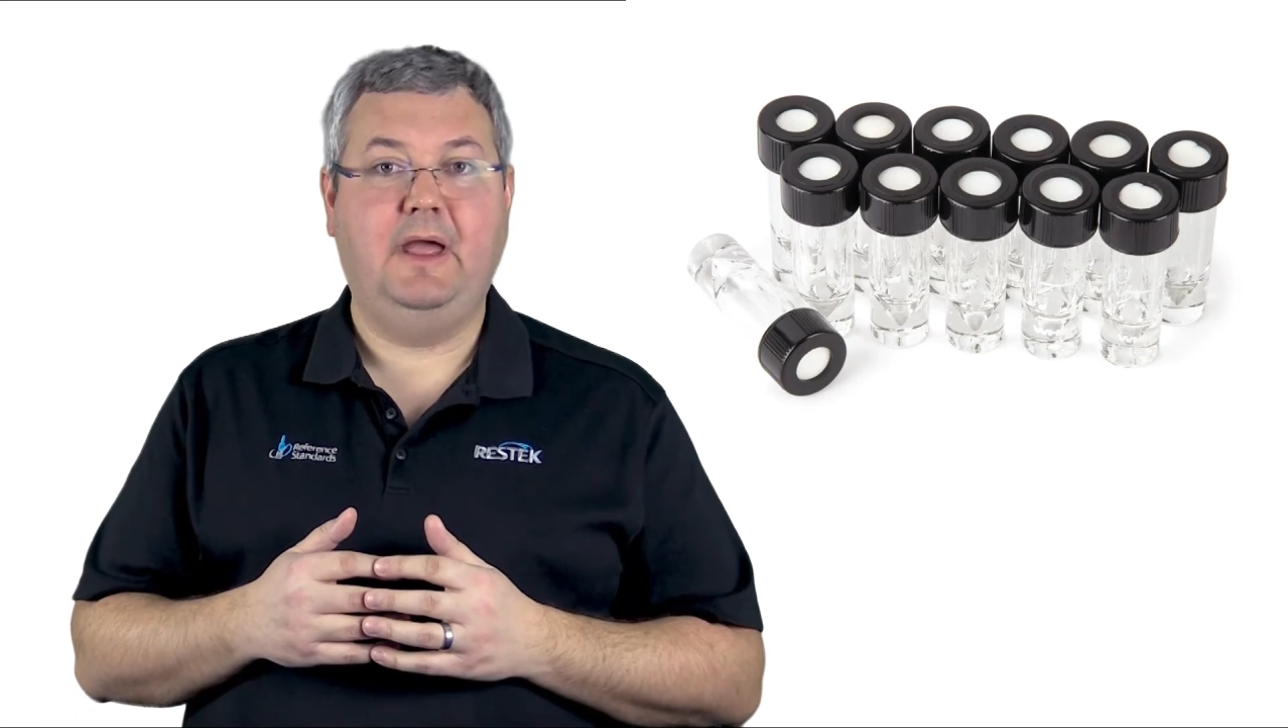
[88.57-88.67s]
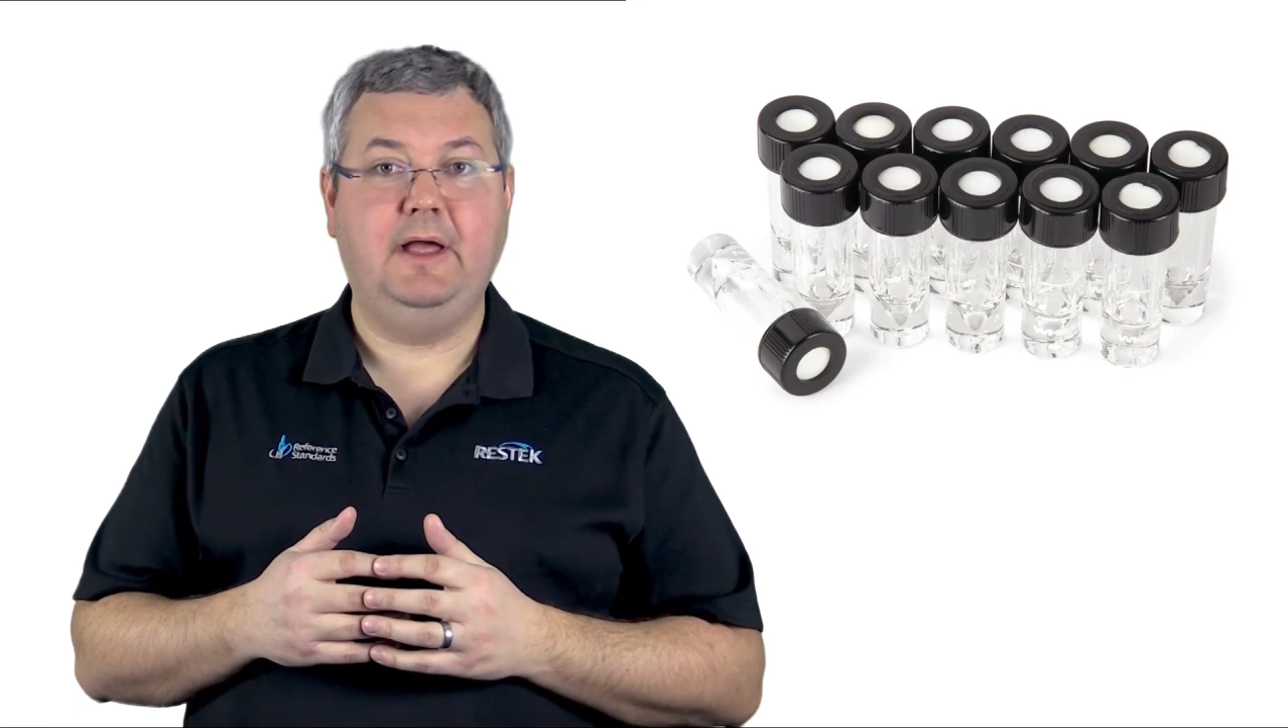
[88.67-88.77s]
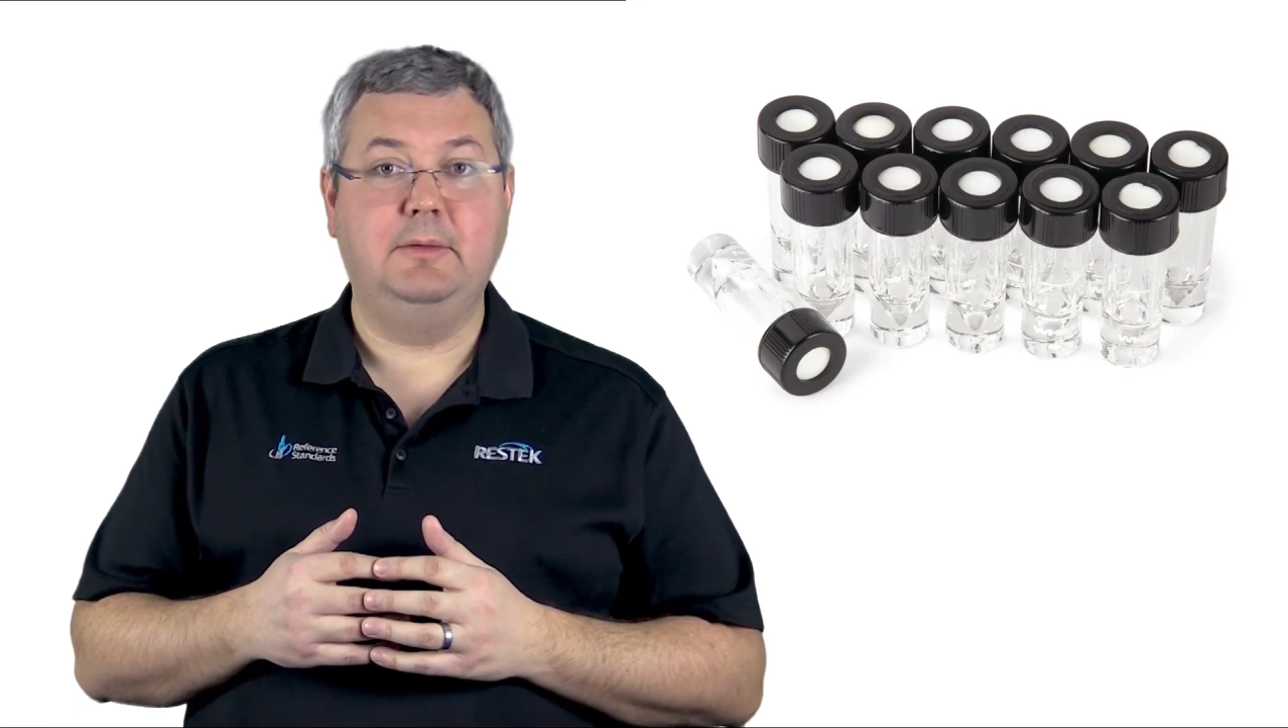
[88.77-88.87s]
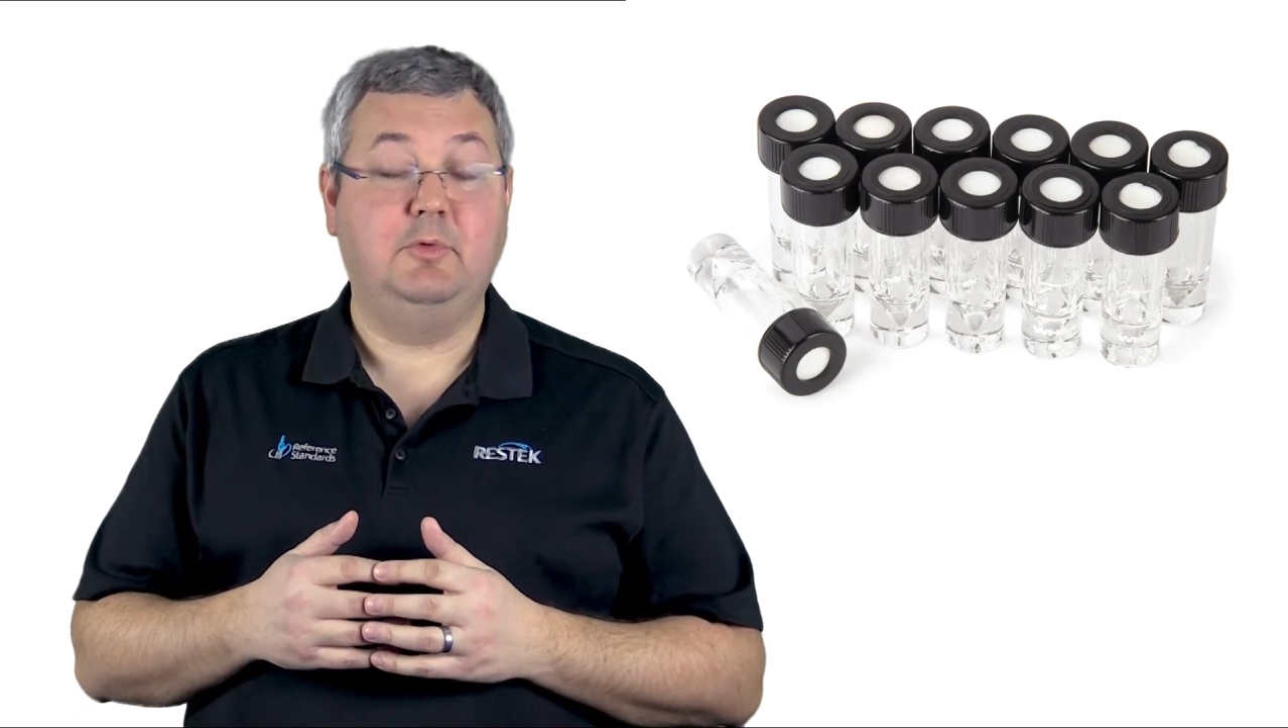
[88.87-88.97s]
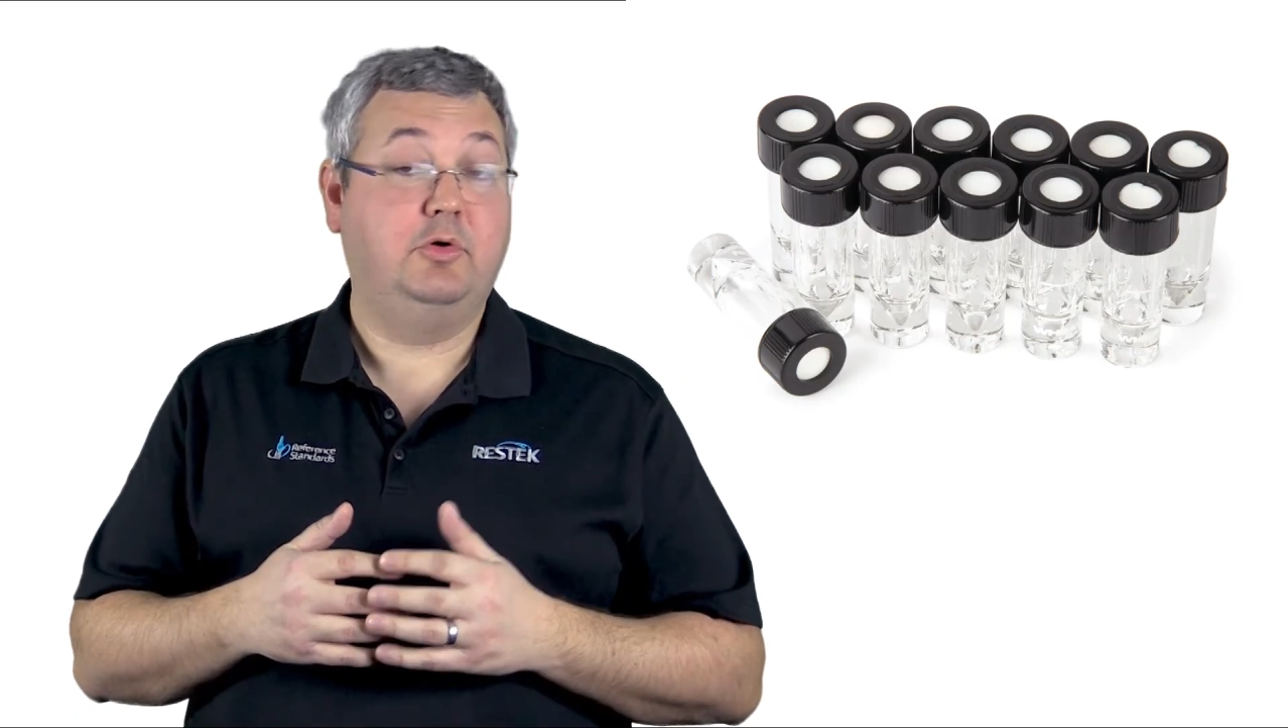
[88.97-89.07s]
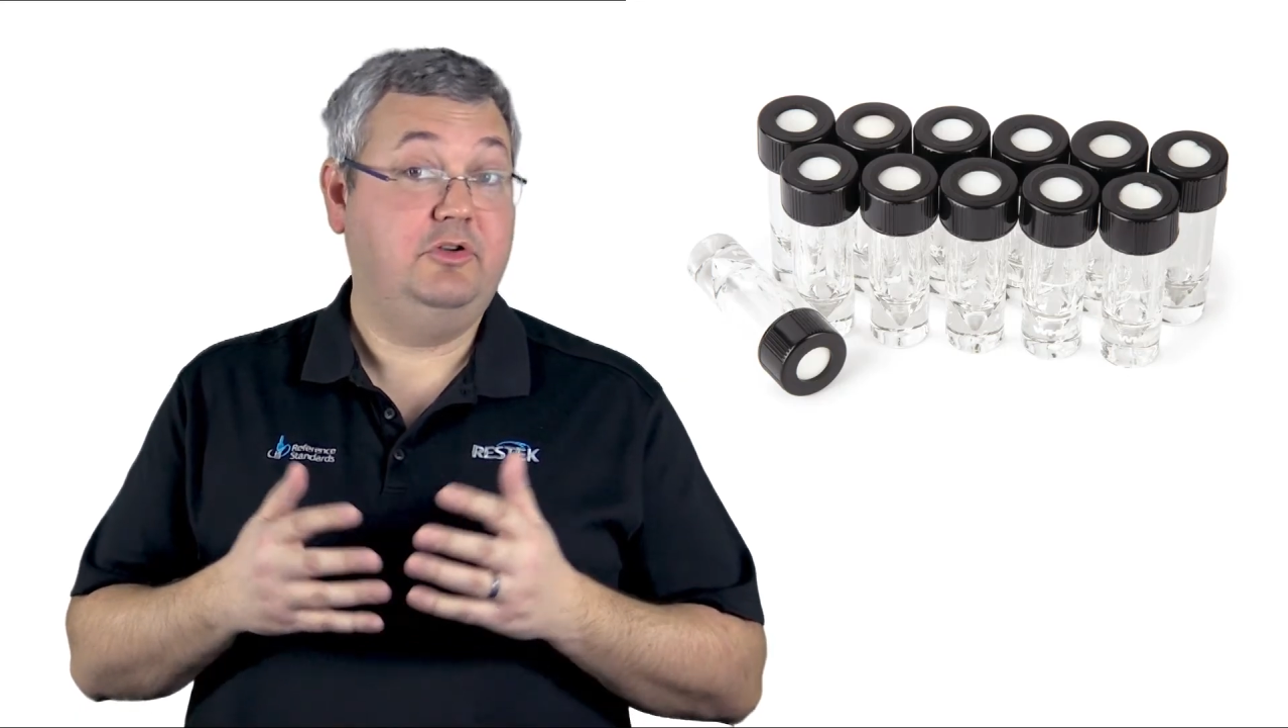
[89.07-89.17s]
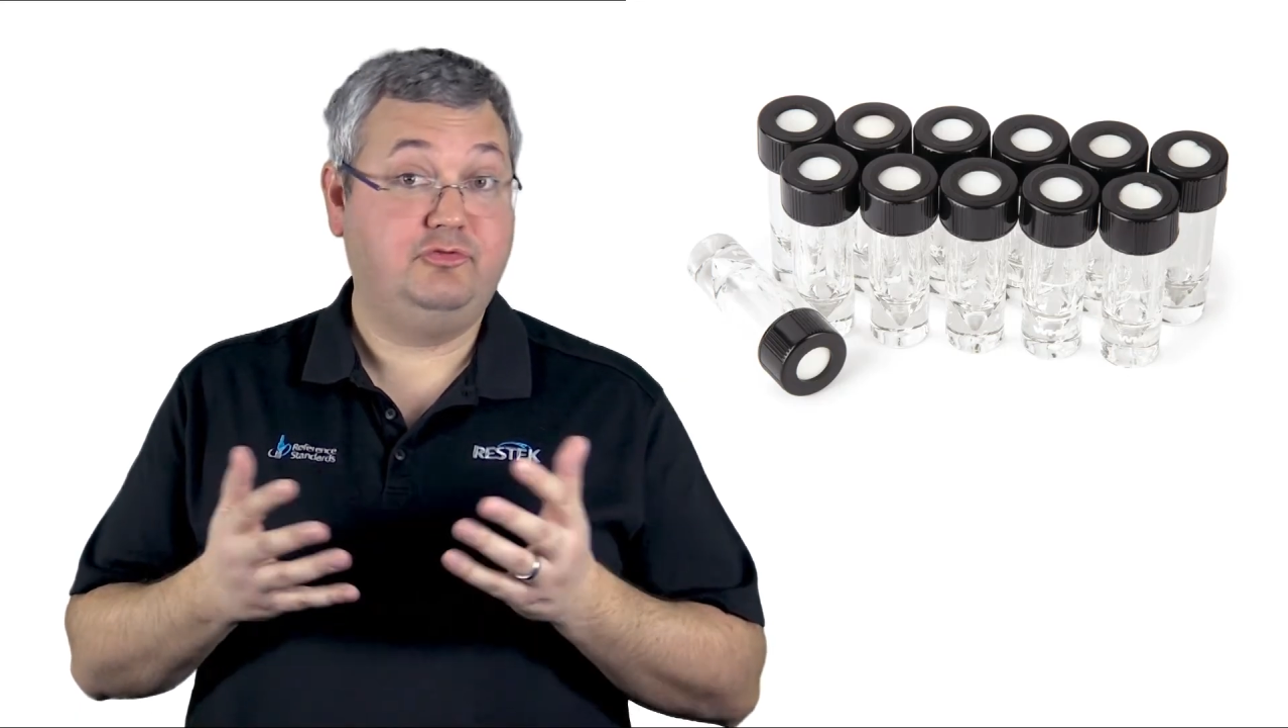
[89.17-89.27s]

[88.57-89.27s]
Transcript: um, or a